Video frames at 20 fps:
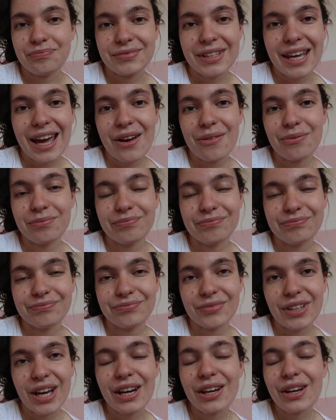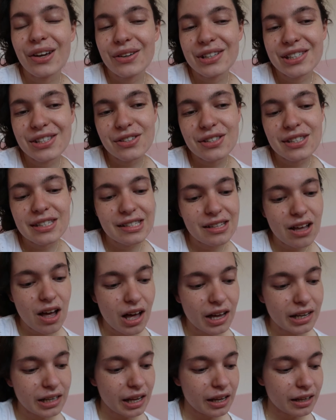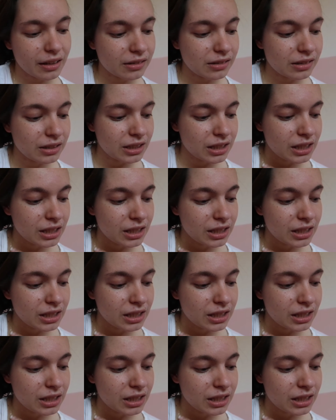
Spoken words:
yeah, I don't know, it's just disheartening.